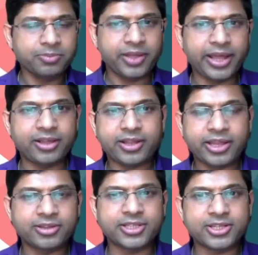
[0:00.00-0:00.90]
Here
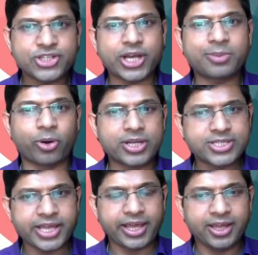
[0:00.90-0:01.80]
the chatbot is
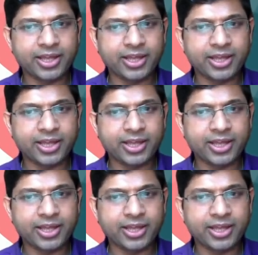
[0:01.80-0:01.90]
saying